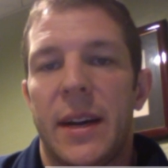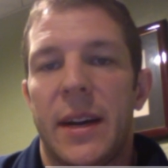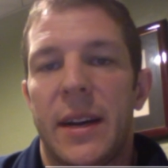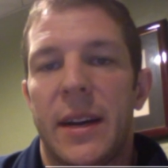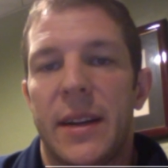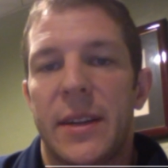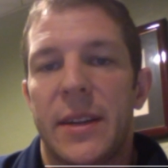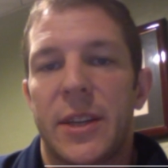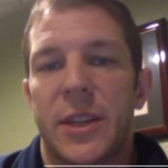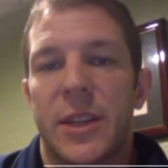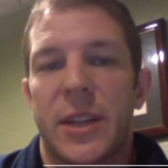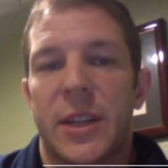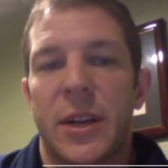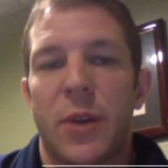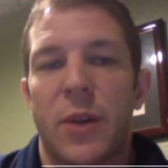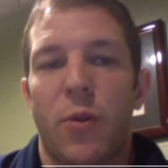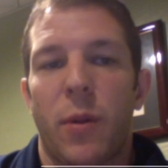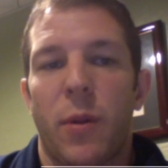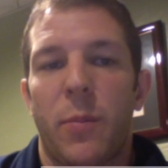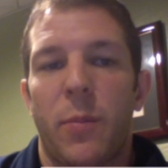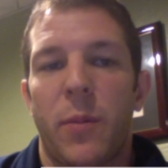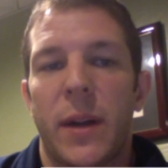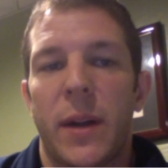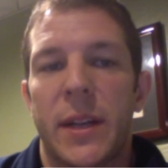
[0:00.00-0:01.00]
just
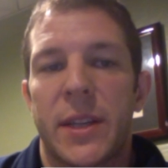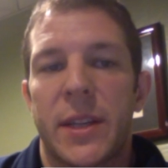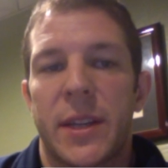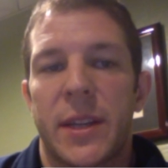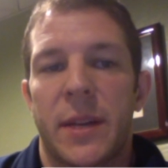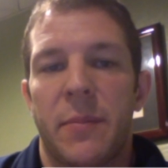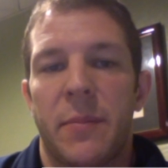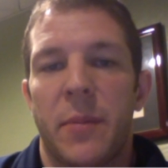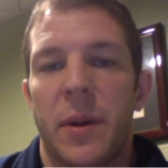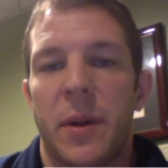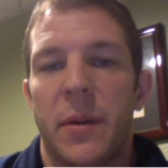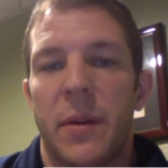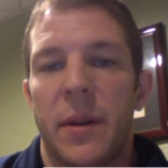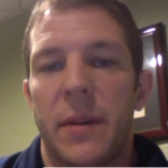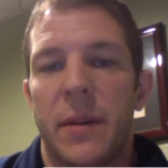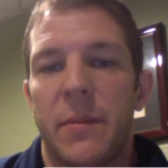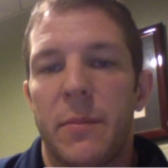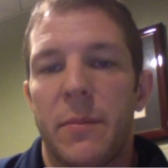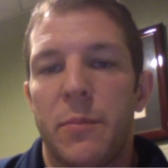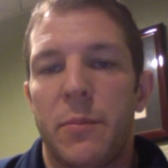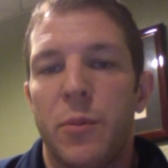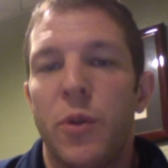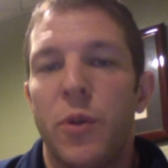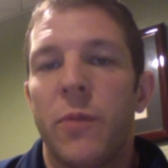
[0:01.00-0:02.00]
incorporate some
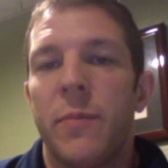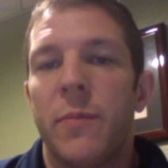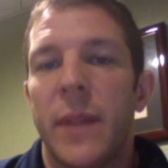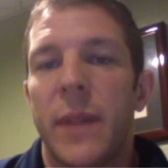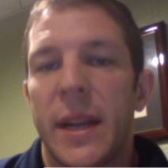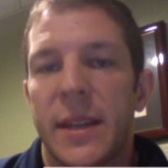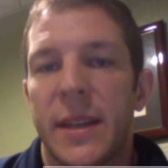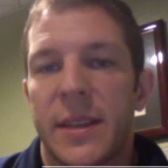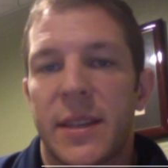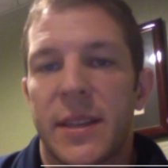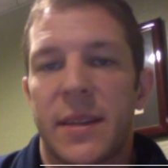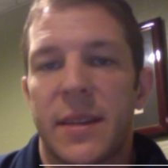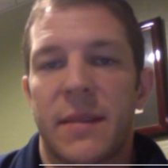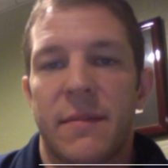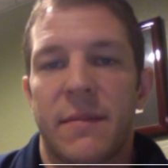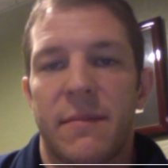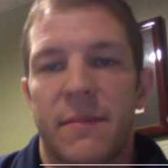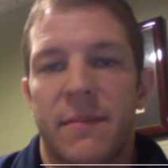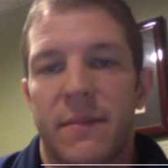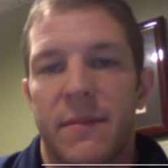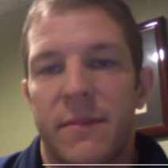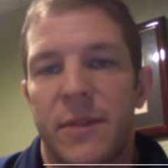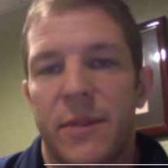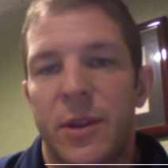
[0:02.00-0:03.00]
movements
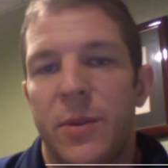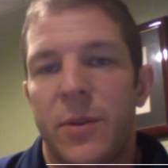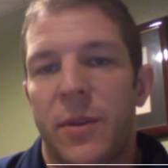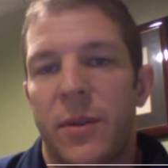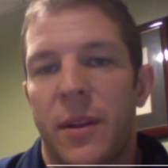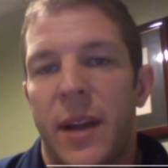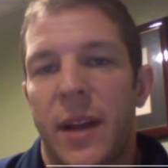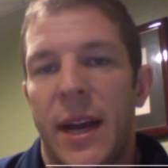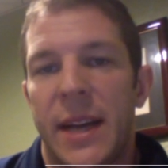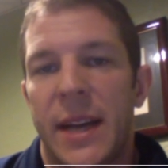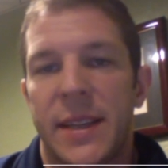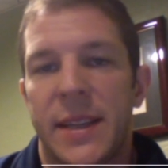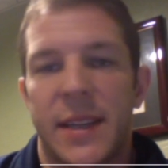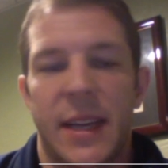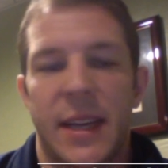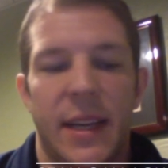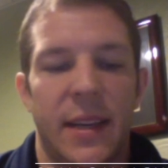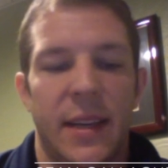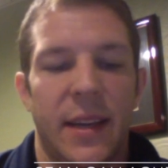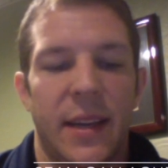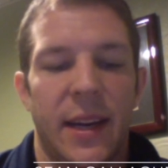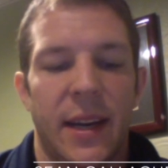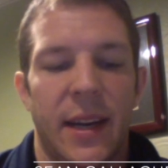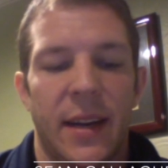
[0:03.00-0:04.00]

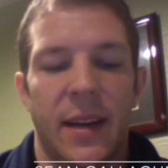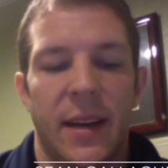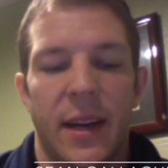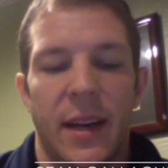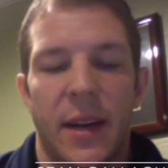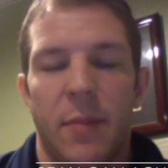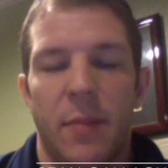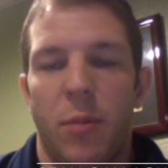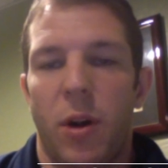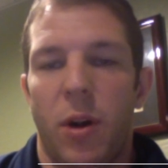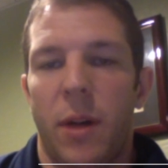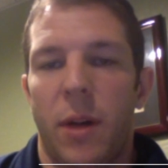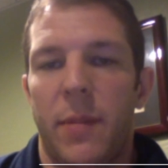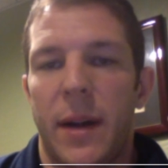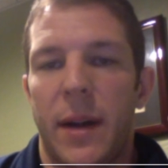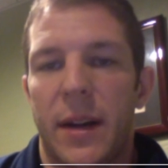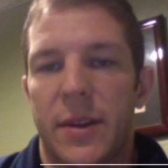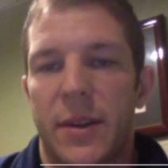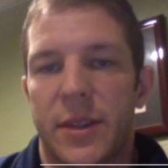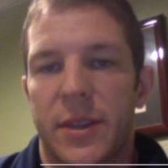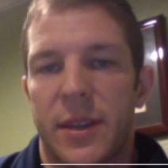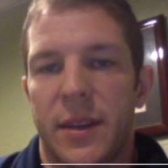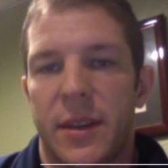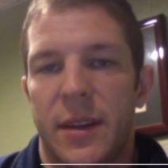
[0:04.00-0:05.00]
utilizing
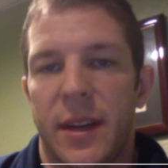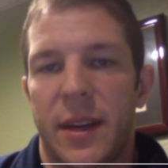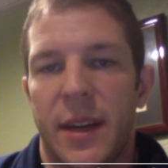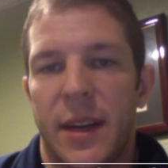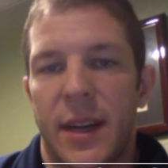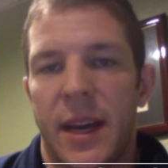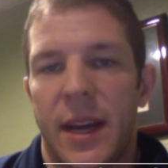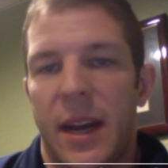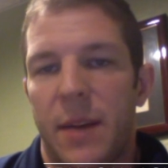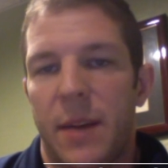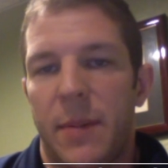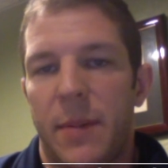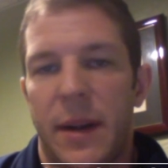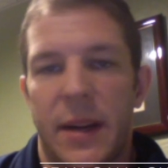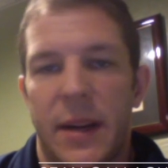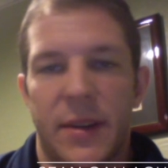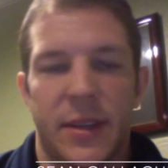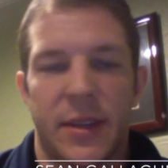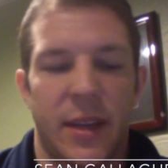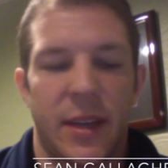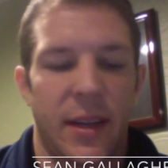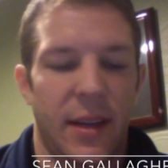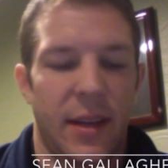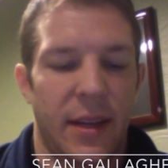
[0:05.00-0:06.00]
barbells,
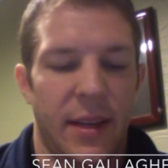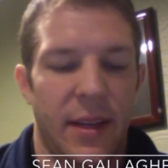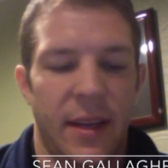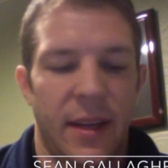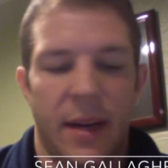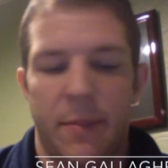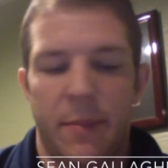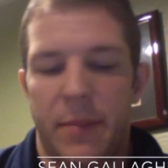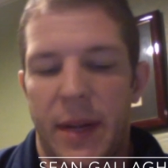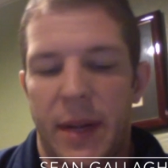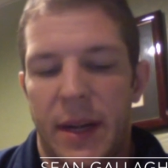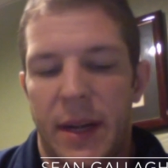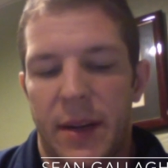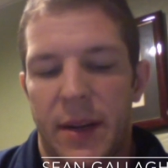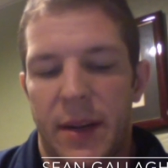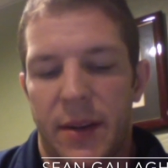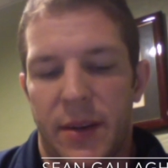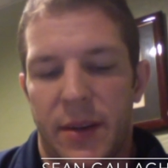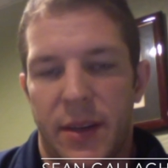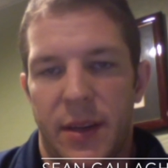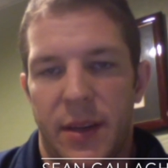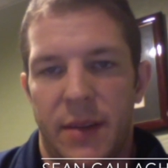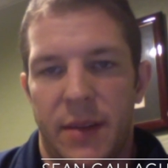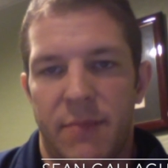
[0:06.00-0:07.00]
kettlebells,
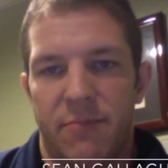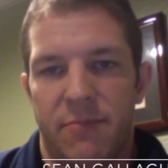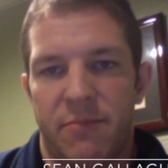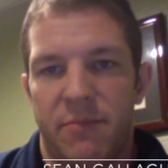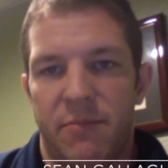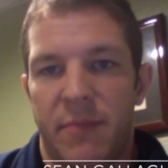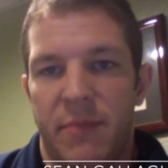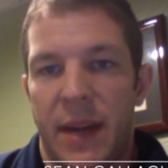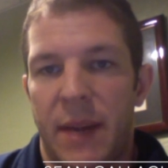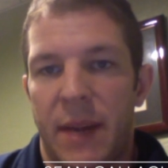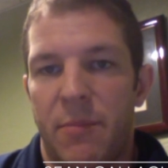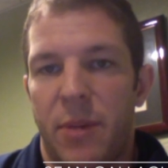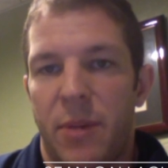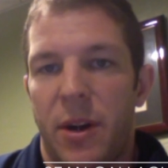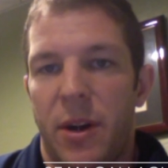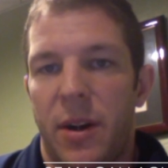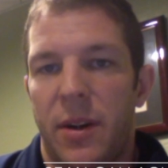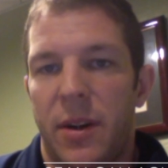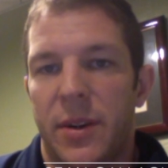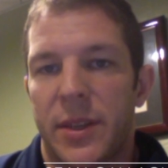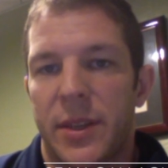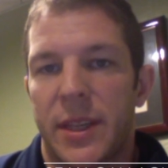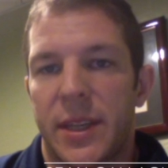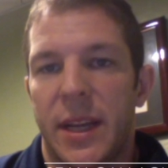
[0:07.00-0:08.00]
dumbbells, med
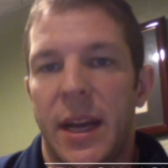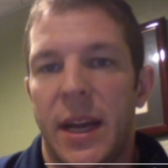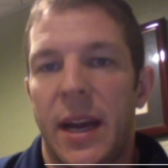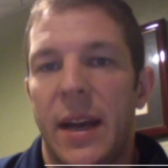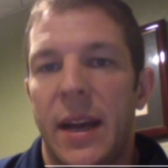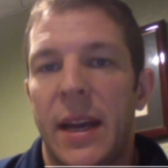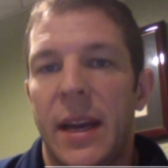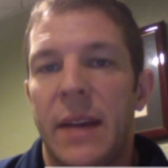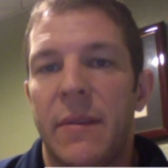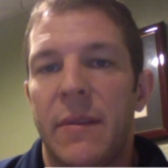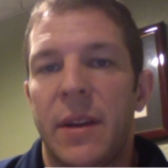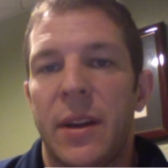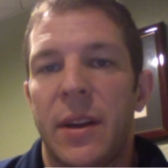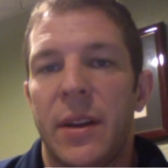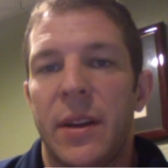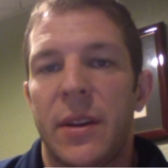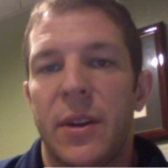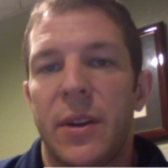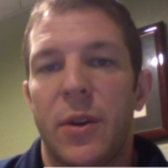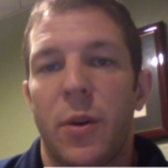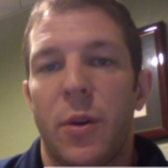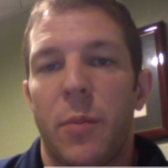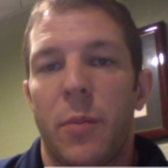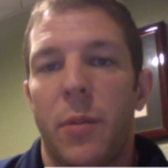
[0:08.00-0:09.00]
balls, even
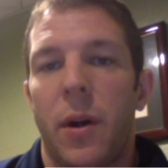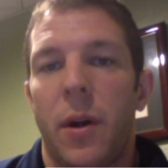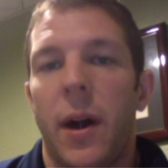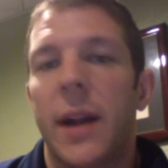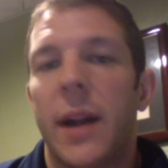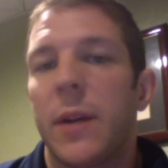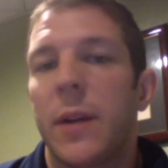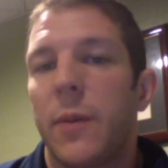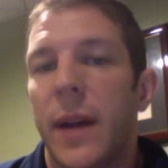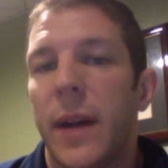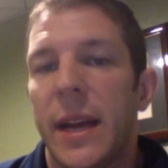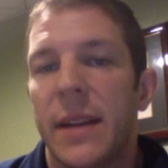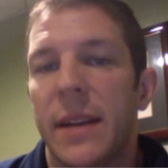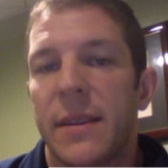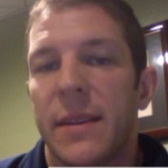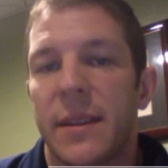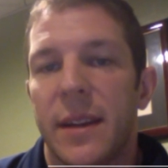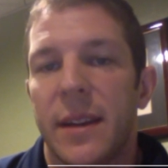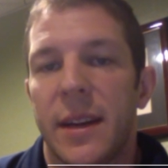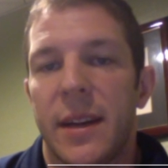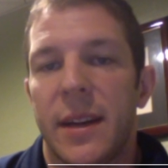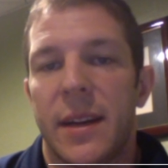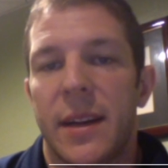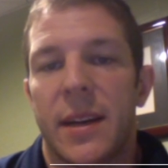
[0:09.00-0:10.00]
your own body weight
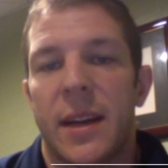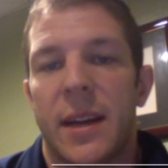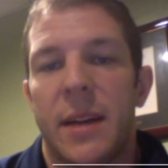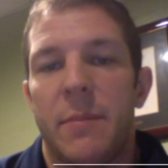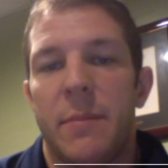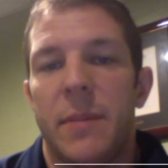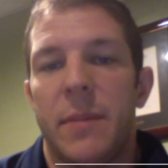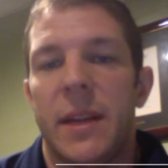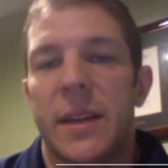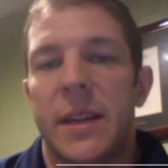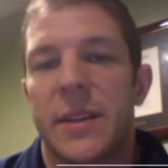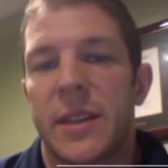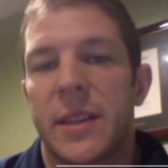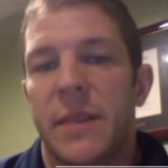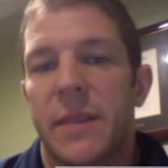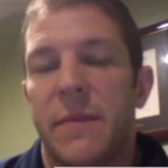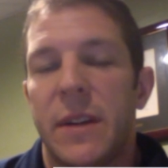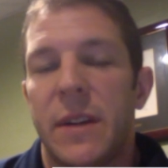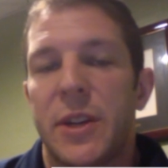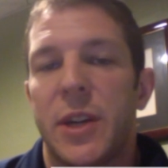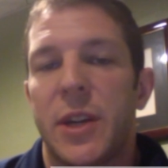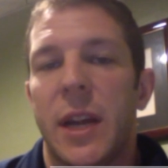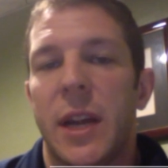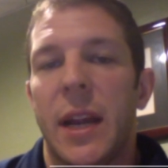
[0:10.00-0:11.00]
can be
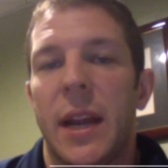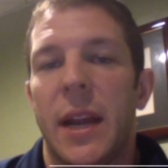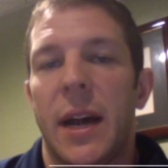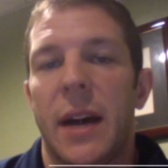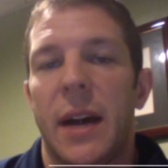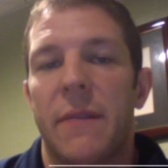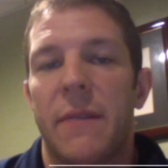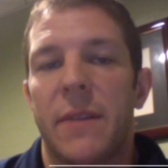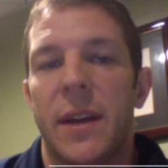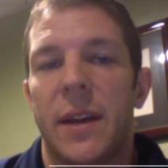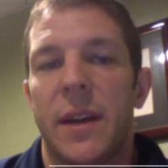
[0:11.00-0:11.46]
sufficient enough